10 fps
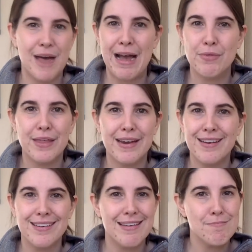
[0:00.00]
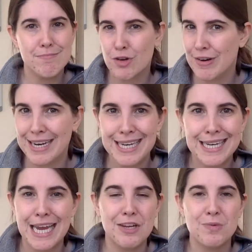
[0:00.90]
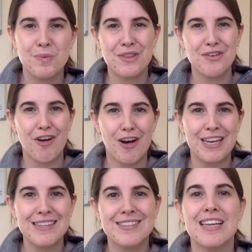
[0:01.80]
out there, creating engagement with your audience